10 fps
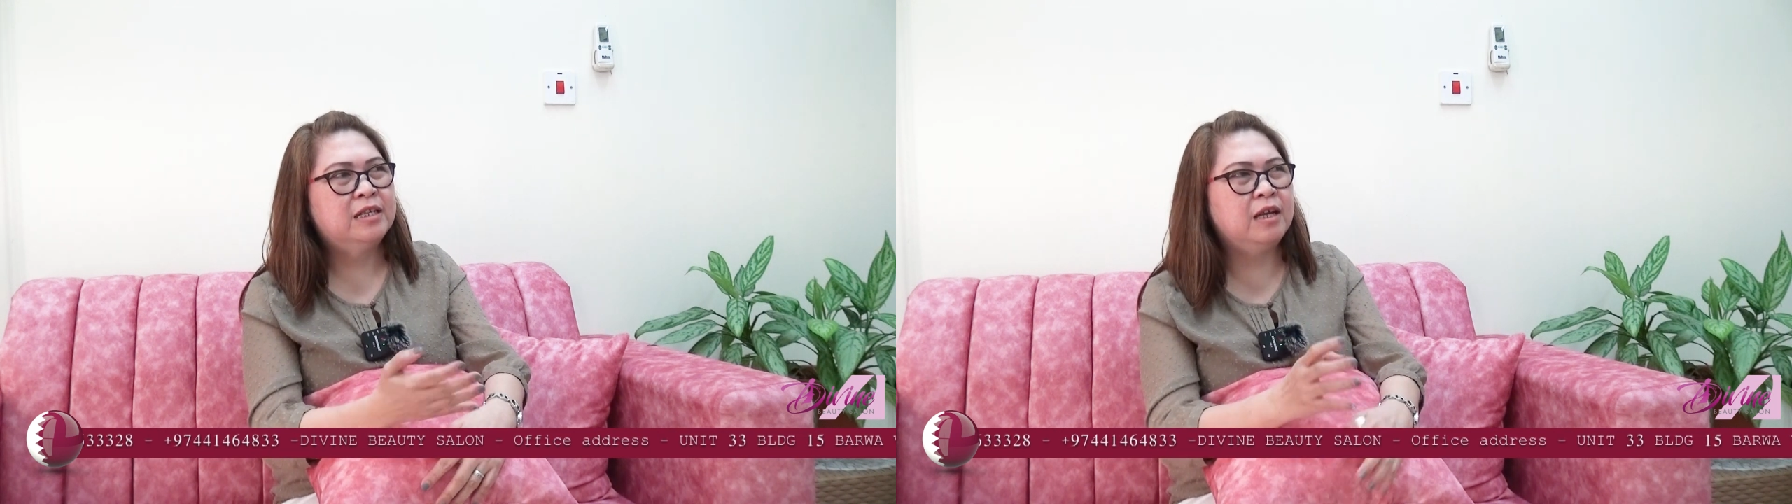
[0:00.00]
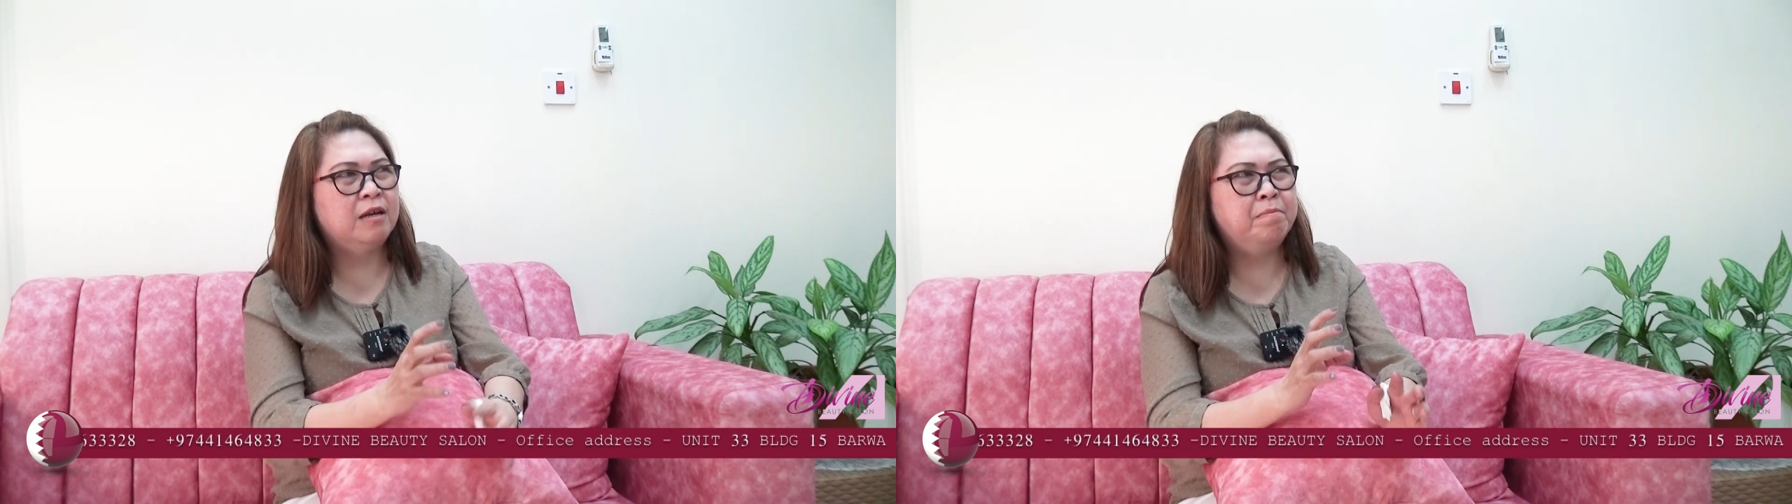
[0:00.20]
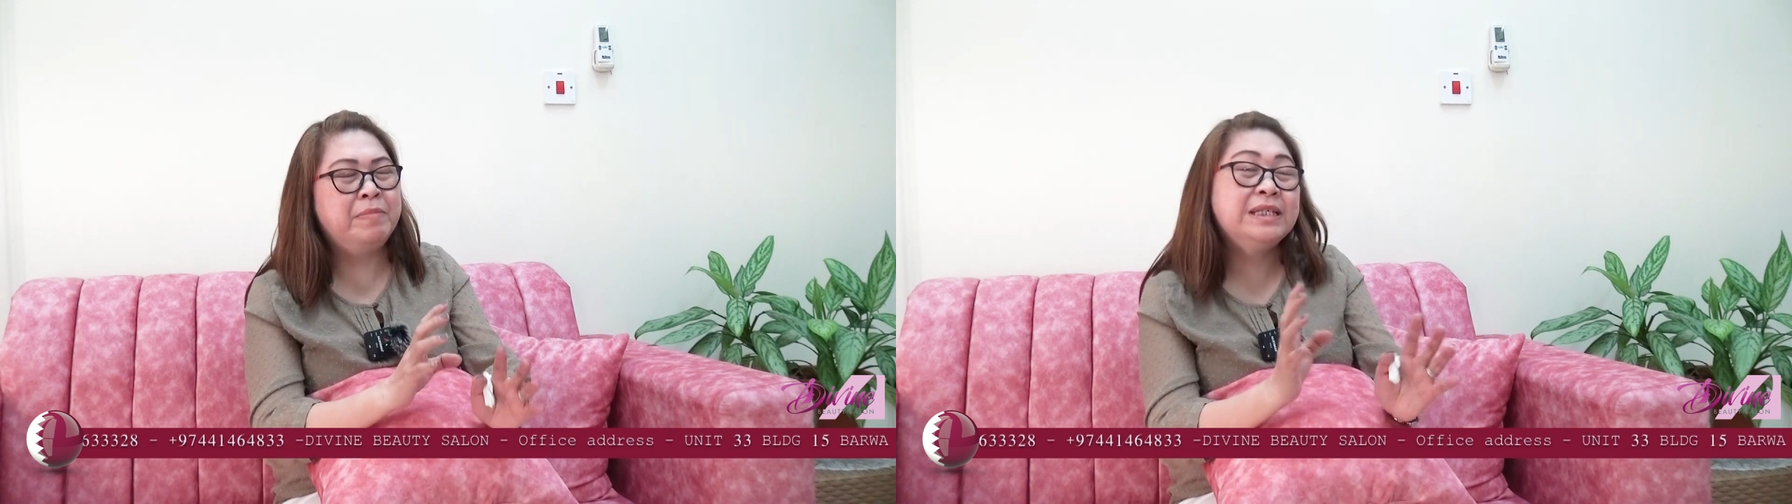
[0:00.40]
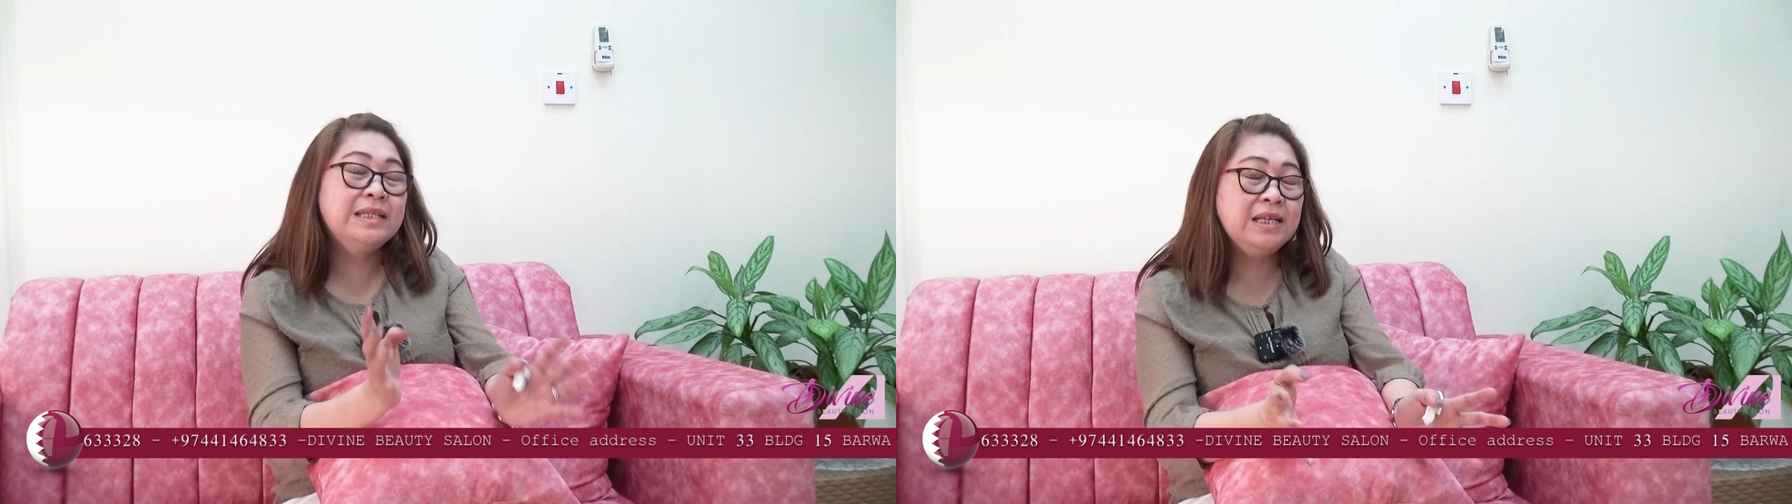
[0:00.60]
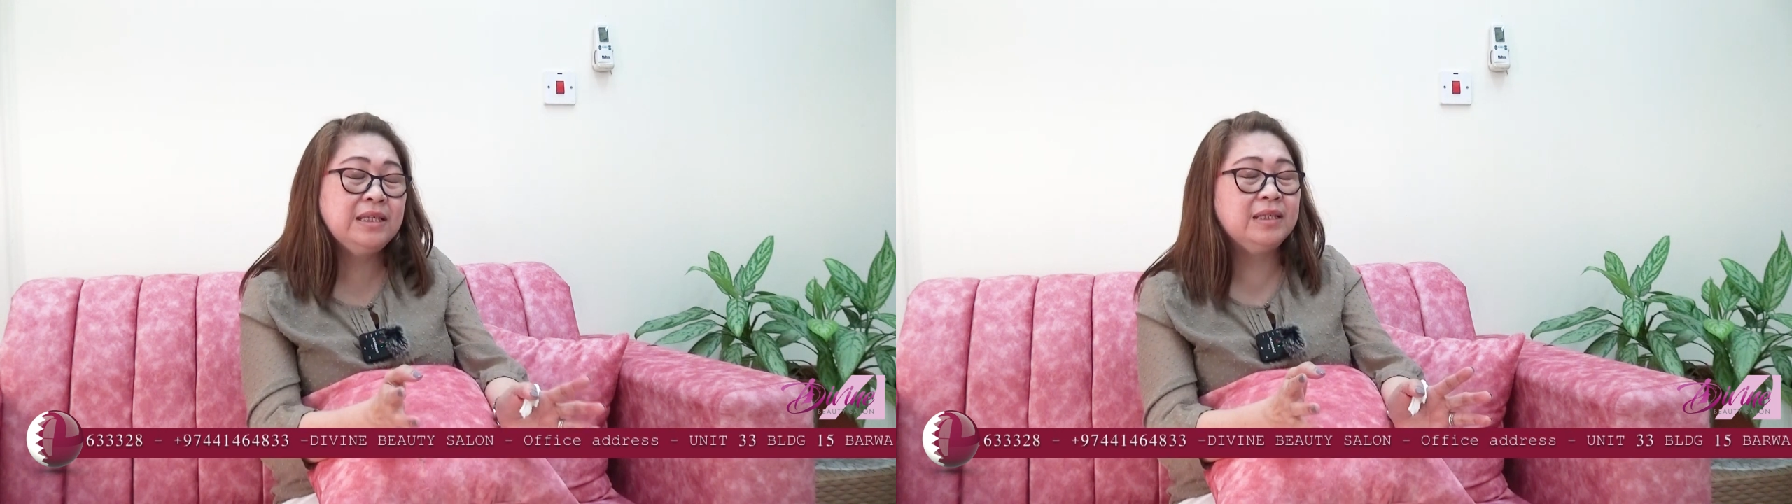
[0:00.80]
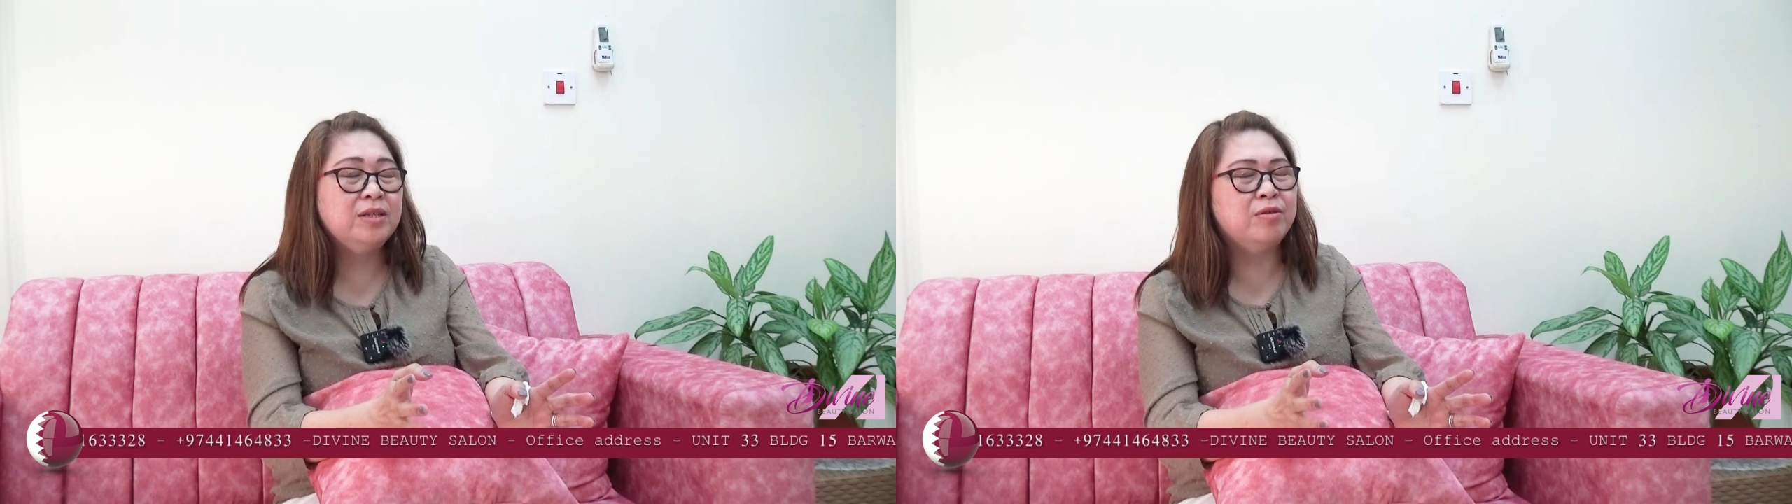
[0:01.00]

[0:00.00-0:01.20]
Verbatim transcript: uh, business